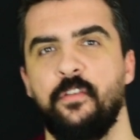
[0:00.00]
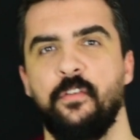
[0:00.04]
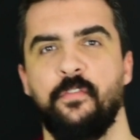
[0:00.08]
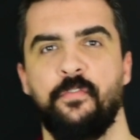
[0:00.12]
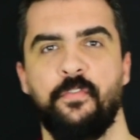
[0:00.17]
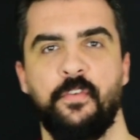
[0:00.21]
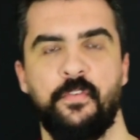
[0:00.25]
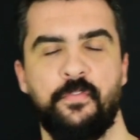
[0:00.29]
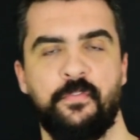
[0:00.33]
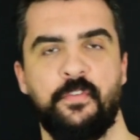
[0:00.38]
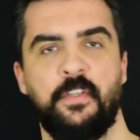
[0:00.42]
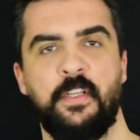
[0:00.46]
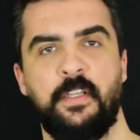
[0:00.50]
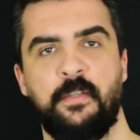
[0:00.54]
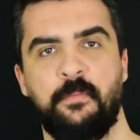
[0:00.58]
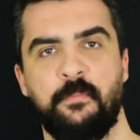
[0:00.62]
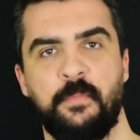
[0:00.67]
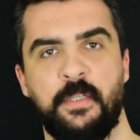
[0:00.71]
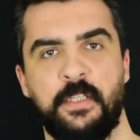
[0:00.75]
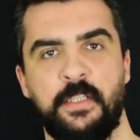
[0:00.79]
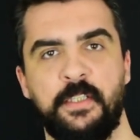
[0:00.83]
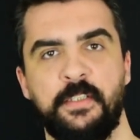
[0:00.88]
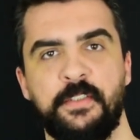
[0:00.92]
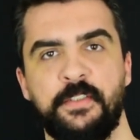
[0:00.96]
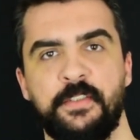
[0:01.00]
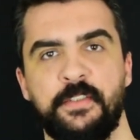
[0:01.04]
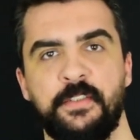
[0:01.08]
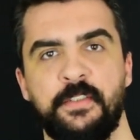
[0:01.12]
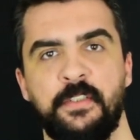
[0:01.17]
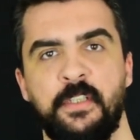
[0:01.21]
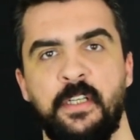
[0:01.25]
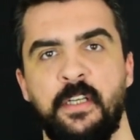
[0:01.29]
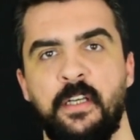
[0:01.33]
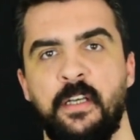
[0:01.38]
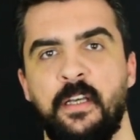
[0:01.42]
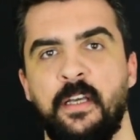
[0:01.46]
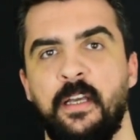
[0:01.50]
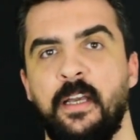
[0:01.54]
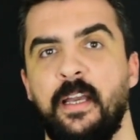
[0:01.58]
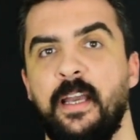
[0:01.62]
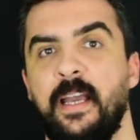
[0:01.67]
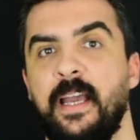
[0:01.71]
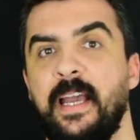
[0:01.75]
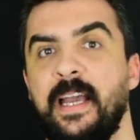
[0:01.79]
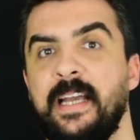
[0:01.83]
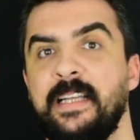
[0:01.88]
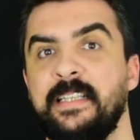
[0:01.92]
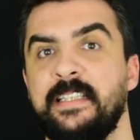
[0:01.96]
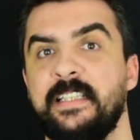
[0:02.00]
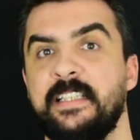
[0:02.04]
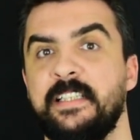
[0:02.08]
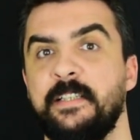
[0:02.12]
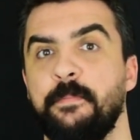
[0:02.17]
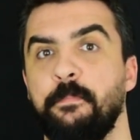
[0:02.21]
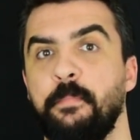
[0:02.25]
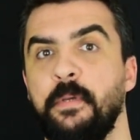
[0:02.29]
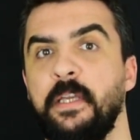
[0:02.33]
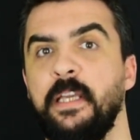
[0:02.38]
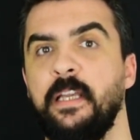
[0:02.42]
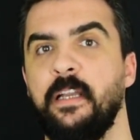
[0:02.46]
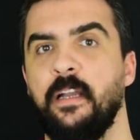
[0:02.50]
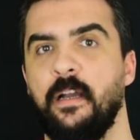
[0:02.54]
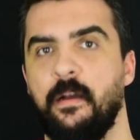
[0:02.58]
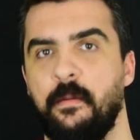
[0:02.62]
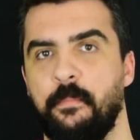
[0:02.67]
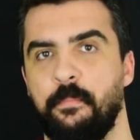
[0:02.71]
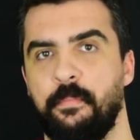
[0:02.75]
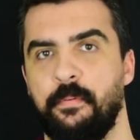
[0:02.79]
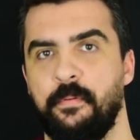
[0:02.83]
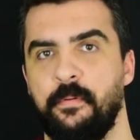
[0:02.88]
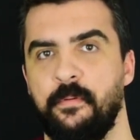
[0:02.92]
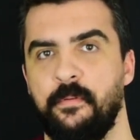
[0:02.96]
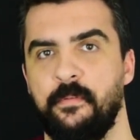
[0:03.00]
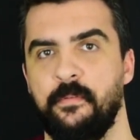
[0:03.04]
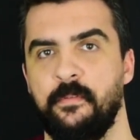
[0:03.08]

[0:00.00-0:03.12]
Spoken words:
to 15 minutes and speak up.